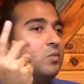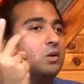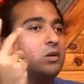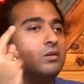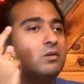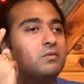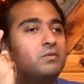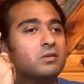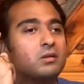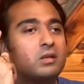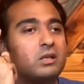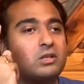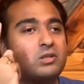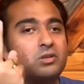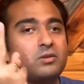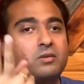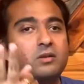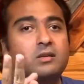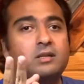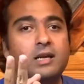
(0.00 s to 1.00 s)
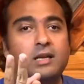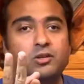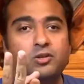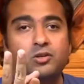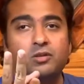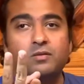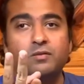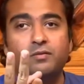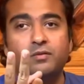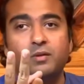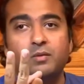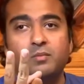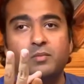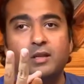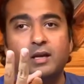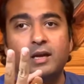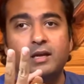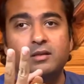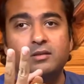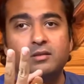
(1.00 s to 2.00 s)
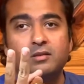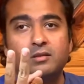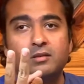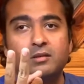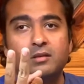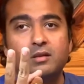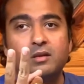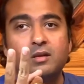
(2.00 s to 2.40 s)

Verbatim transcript: When you release your attention from that,